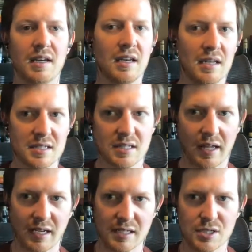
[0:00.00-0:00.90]
It is
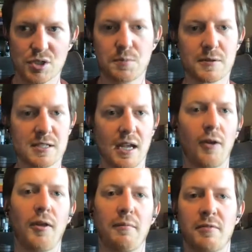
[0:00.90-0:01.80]
like a super
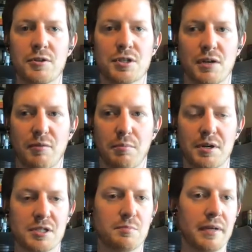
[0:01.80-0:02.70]
scaled up version of a
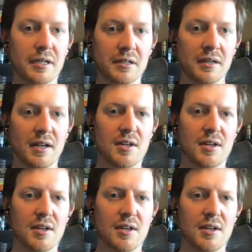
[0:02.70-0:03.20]
British bitter.